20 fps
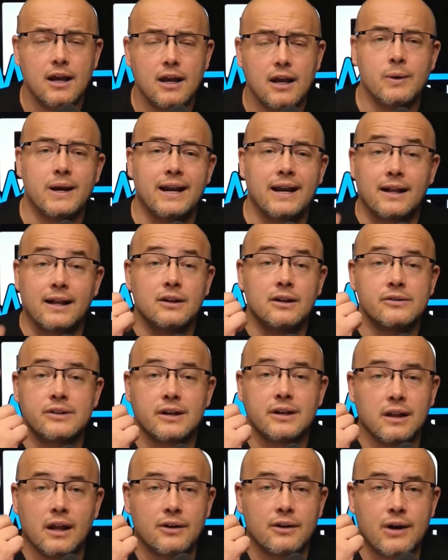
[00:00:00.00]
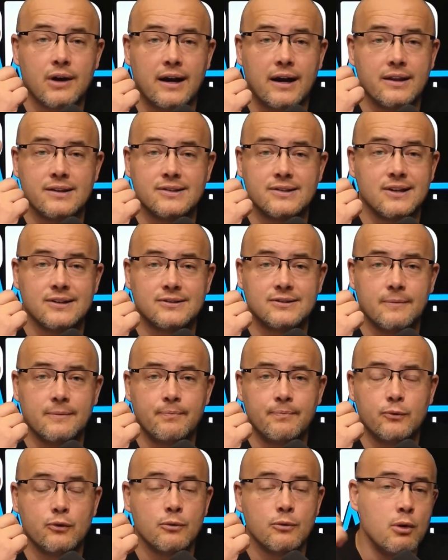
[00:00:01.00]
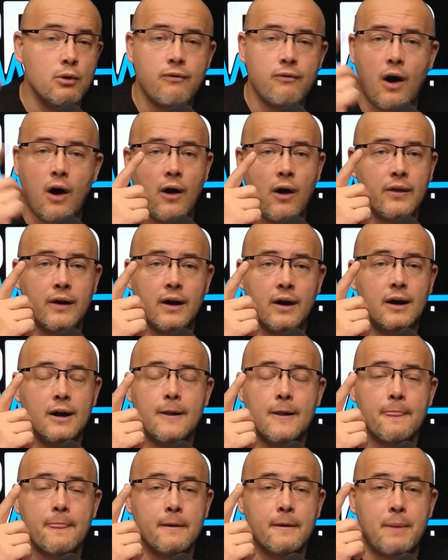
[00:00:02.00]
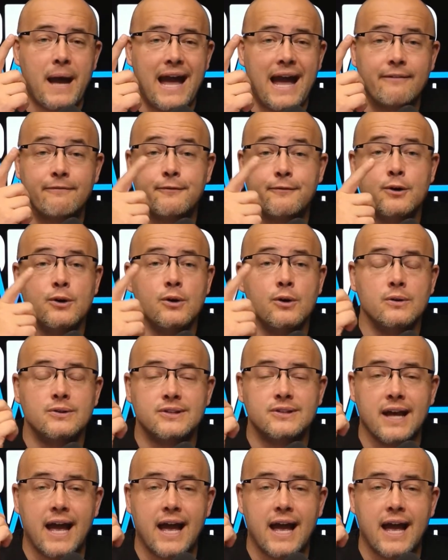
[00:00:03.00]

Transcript: We got to clear the clutter out of the system, remove all the bad foods,